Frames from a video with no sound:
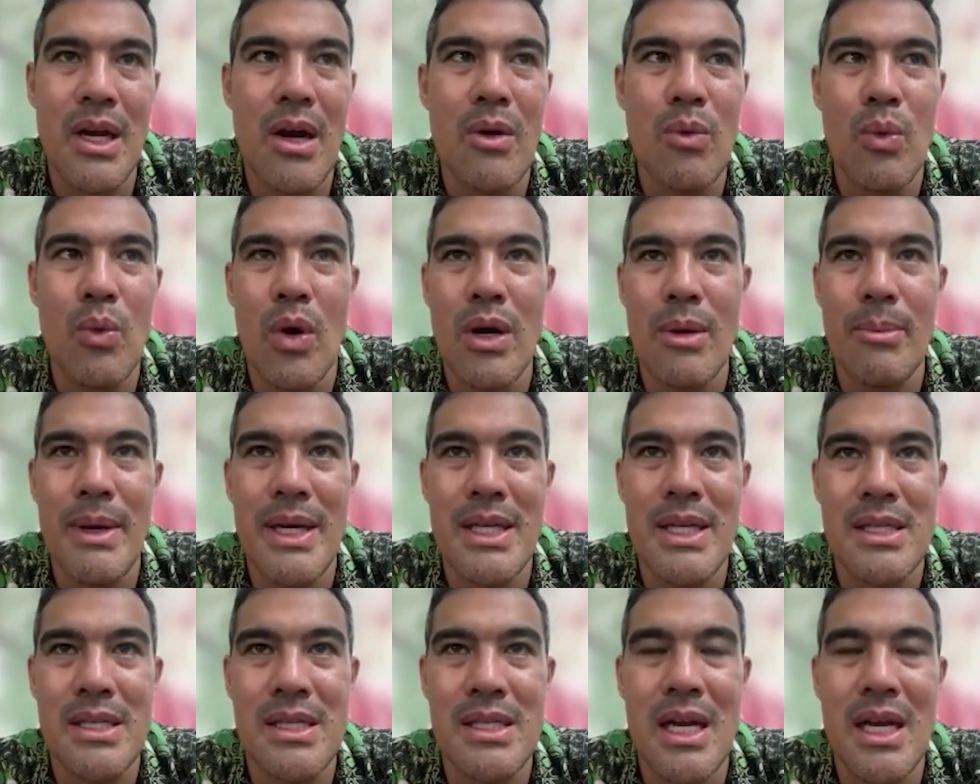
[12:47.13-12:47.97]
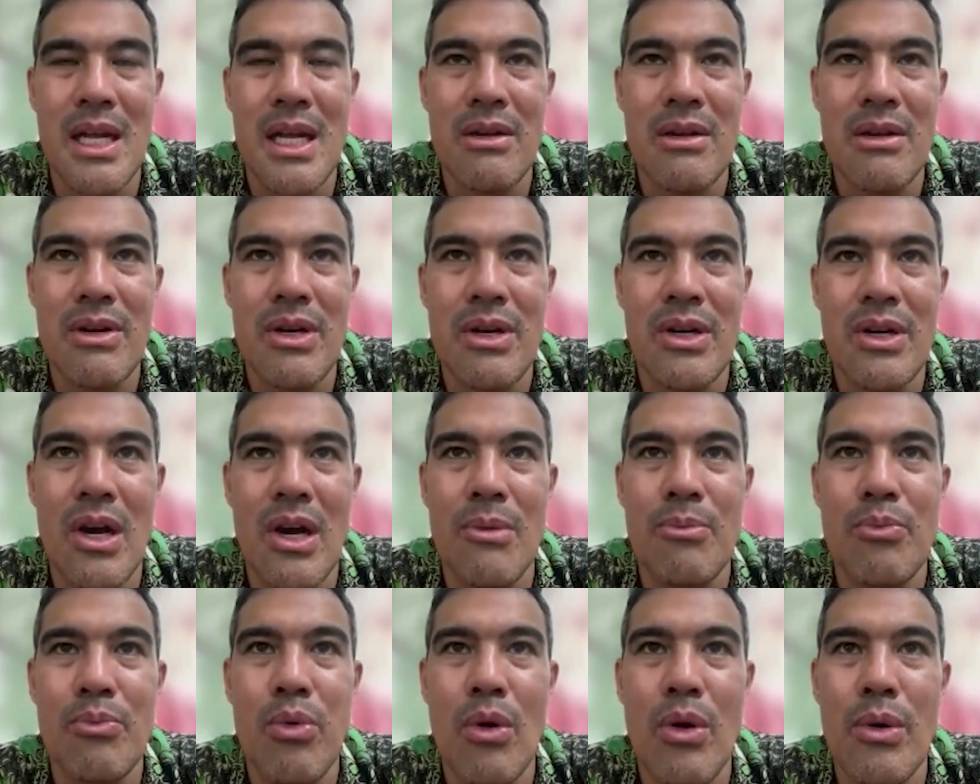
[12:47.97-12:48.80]
I want to base a salary on. I
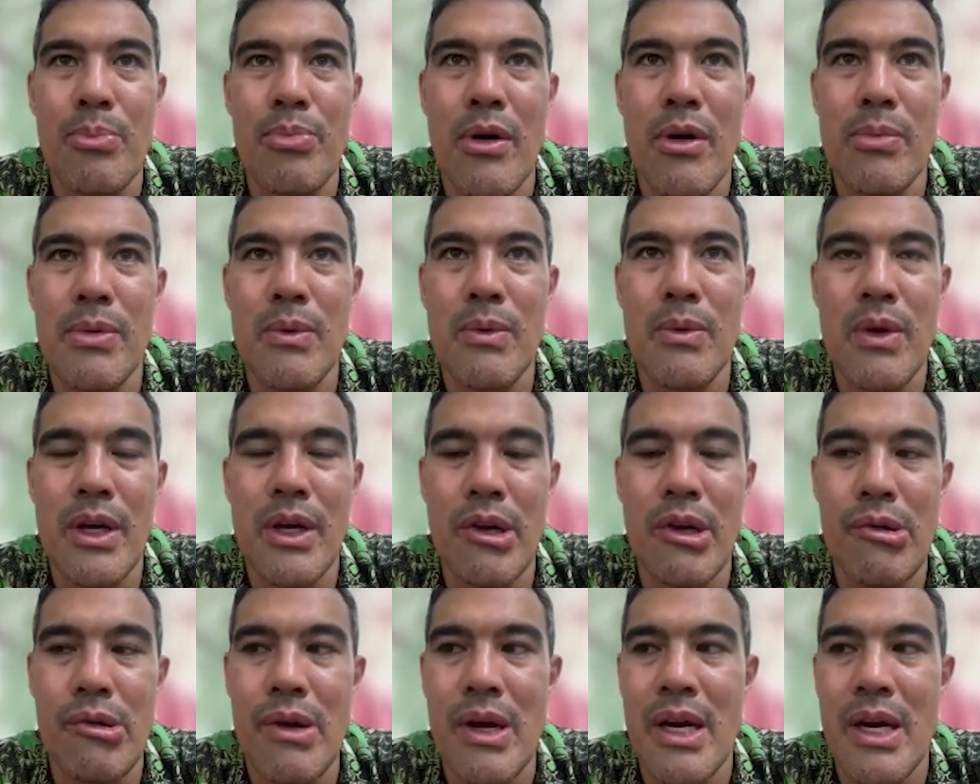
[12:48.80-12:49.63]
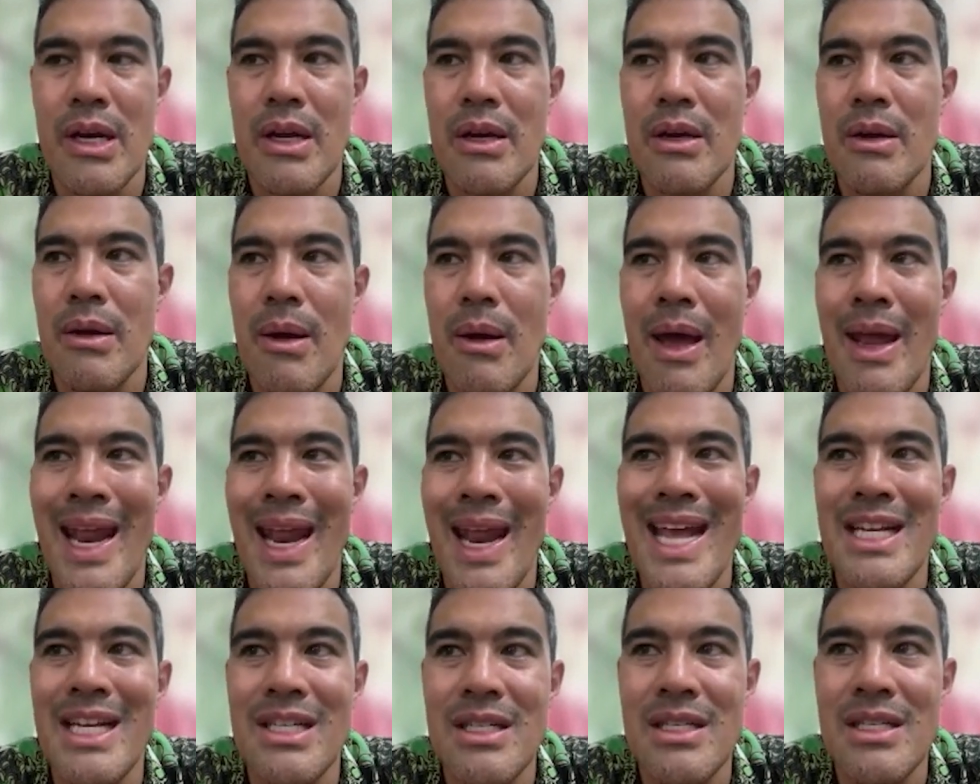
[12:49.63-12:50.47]
probably want to create a
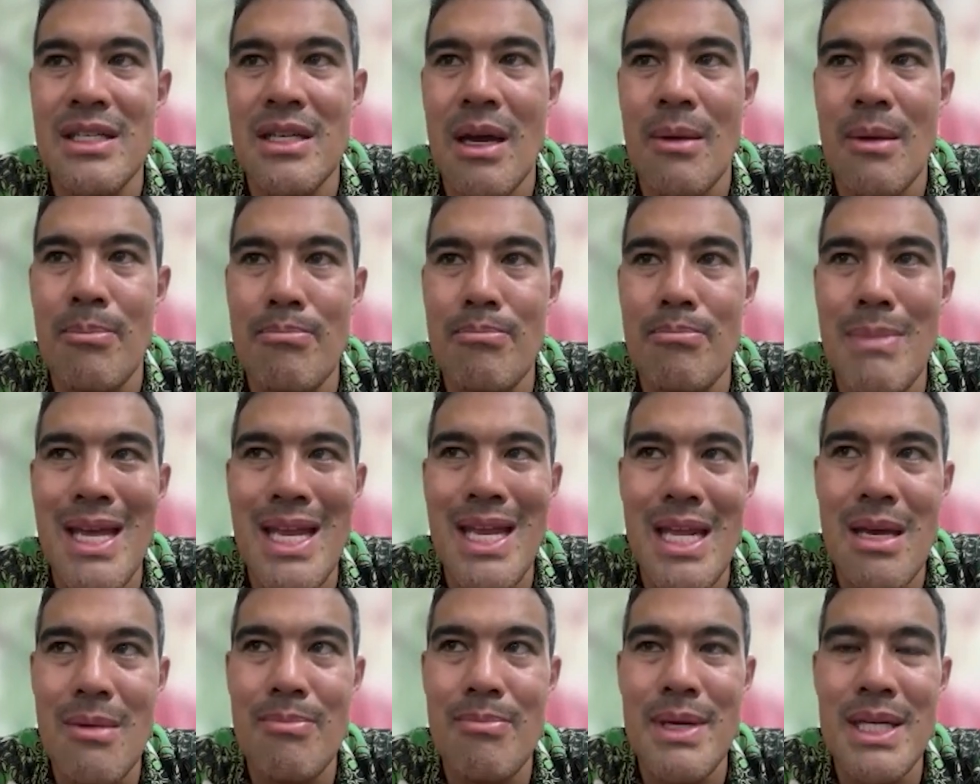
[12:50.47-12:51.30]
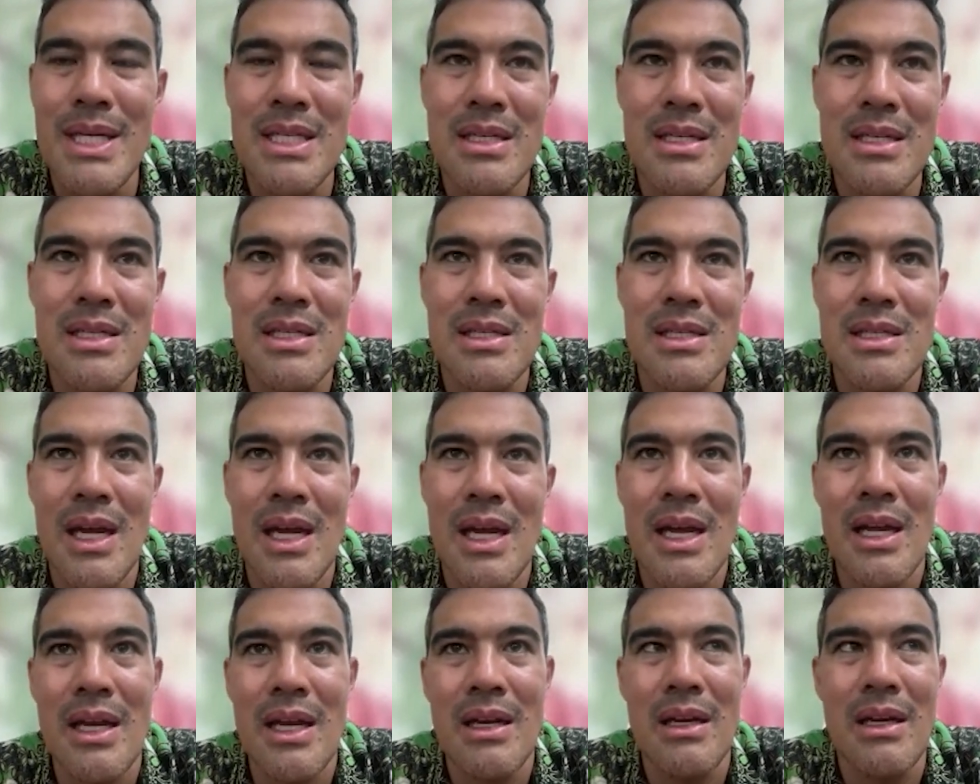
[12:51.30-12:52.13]
media business,
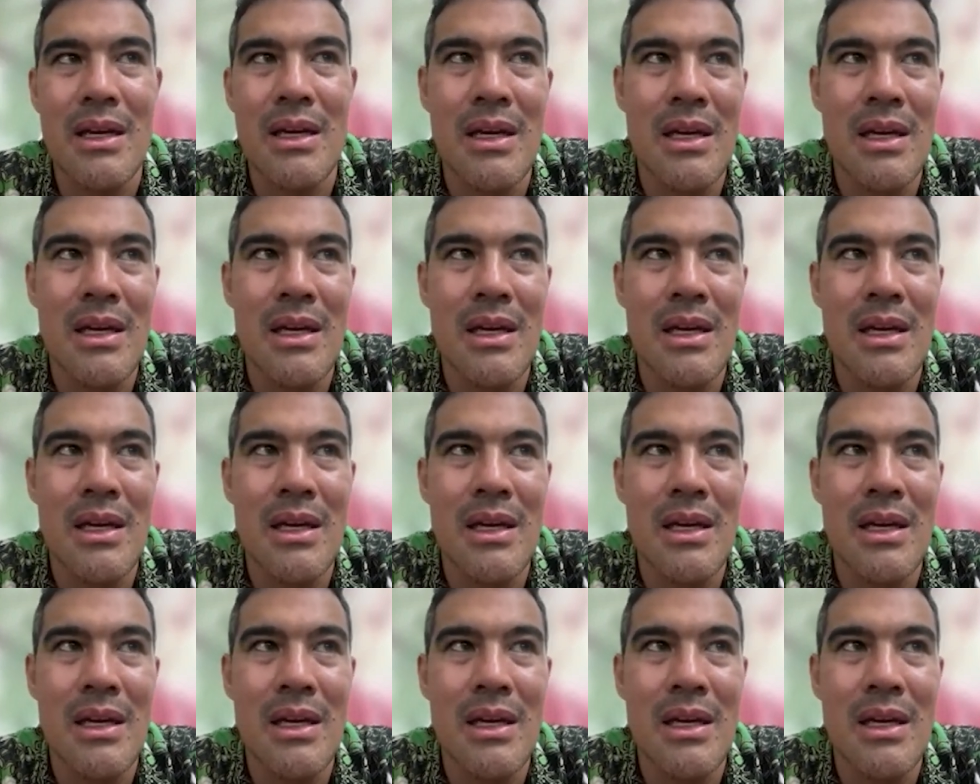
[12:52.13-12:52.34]
and